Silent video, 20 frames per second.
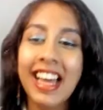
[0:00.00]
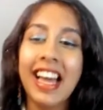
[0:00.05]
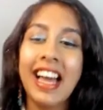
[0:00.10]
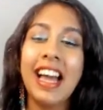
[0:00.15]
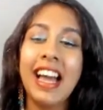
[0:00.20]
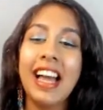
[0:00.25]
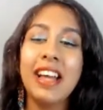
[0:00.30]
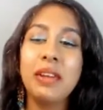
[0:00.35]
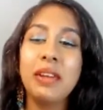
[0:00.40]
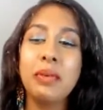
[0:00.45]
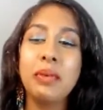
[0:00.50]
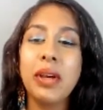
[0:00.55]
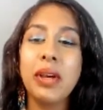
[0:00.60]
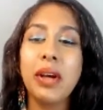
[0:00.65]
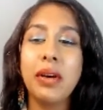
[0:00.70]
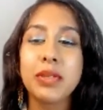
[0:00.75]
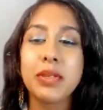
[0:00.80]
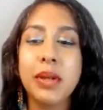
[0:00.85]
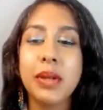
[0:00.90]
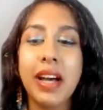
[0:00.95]
And we
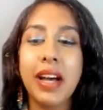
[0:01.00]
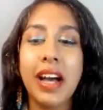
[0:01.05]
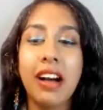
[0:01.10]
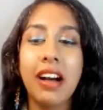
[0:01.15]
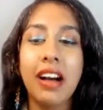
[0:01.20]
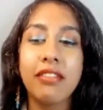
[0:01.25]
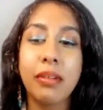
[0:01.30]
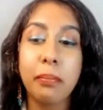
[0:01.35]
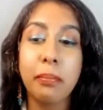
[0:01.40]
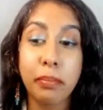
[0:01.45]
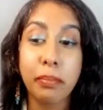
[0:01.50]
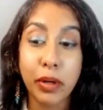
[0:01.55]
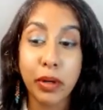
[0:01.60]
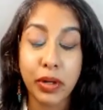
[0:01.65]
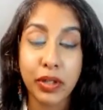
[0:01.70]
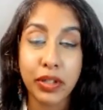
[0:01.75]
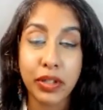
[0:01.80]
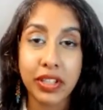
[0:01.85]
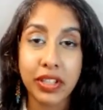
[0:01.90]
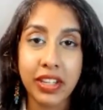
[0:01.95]
also have
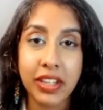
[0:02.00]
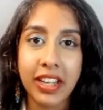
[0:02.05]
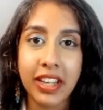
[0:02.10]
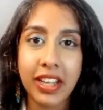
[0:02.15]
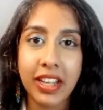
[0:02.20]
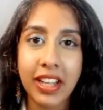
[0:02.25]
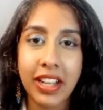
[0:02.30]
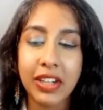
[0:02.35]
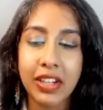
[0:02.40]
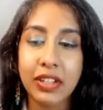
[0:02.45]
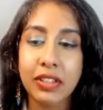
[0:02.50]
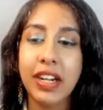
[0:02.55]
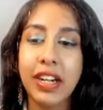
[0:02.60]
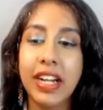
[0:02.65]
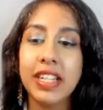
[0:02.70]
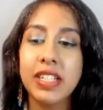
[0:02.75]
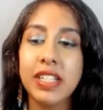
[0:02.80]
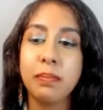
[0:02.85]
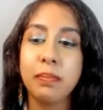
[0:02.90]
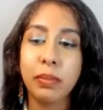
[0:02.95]
burn,
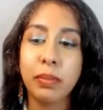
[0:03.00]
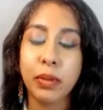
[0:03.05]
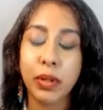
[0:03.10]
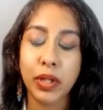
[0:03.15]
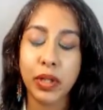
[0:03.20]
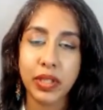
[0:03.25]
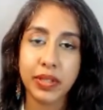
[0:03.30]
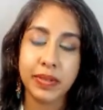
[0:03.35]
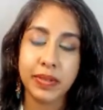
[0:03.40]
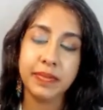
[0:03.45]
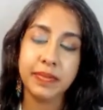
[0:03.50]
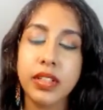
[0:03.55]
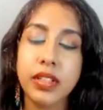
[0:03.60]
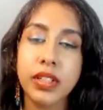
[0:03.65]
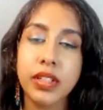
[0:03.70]
right? Burn.